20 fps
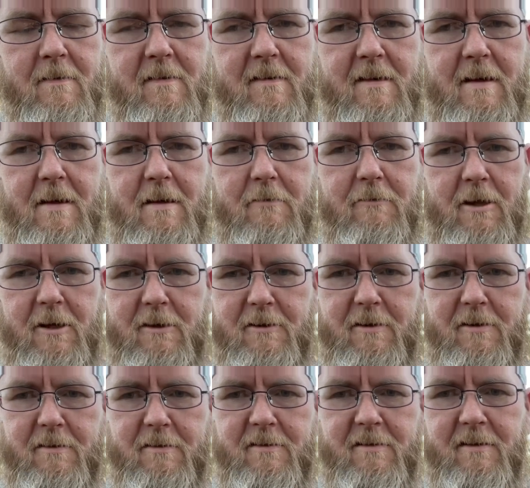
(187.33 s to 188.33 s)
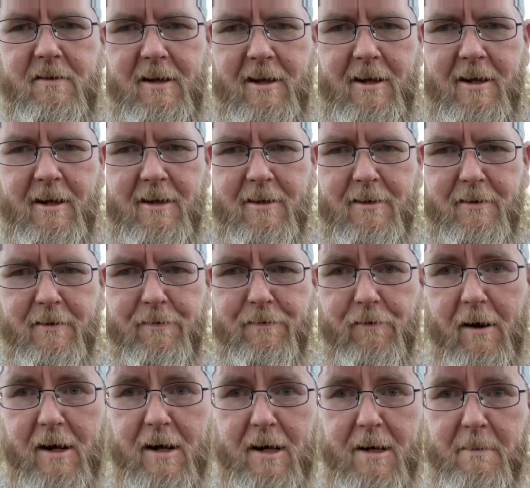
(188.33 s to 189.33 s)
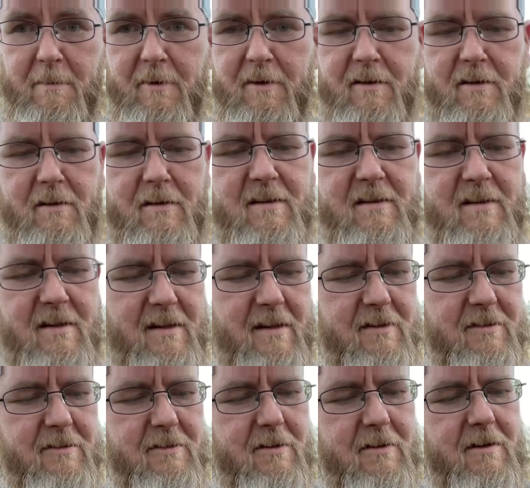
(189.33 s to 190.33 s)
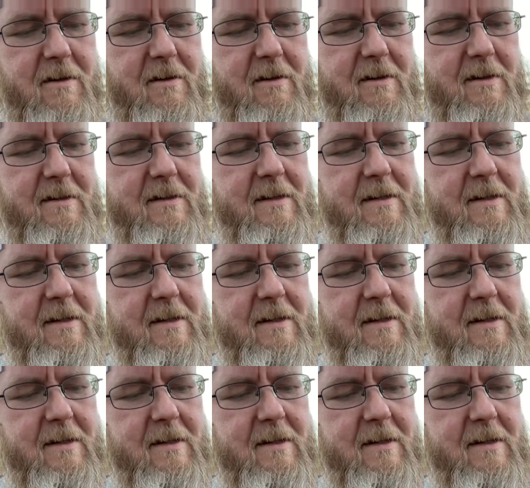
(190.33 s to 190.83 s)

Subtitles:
okay? The round goes in the frame, I guess you could call it.